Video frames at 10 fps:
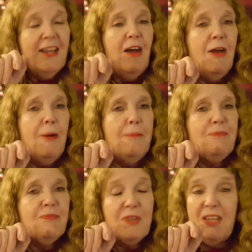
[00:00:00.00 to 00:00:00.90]

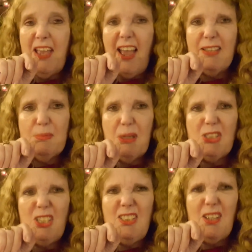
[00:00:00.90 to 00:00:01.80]
Yeah, it's
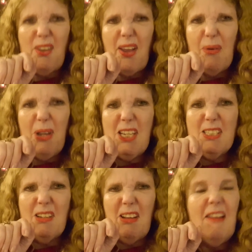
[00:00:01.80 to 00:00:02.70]
much easier that way,
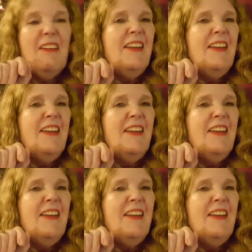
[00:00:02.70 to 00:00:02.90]
isn't it?